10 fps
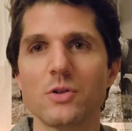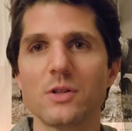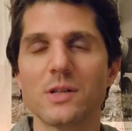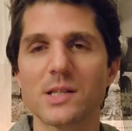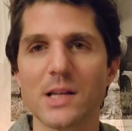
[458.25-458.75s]

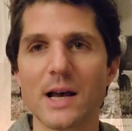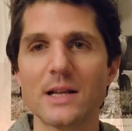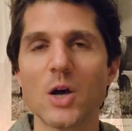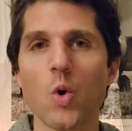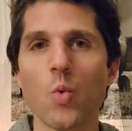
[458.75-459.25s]

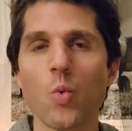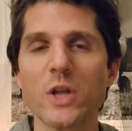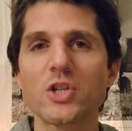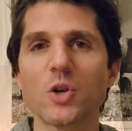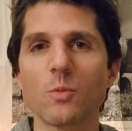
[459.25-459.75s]
decide
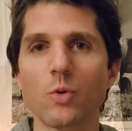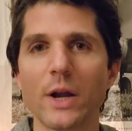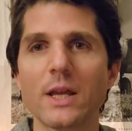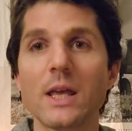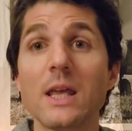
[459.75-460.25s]
which
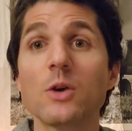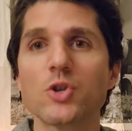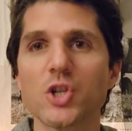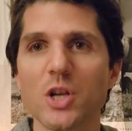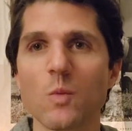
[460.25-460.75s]
brake he or
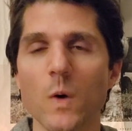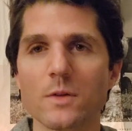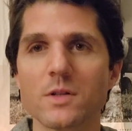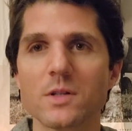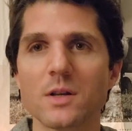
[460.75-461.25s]
she
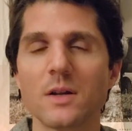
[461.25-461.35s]
wants.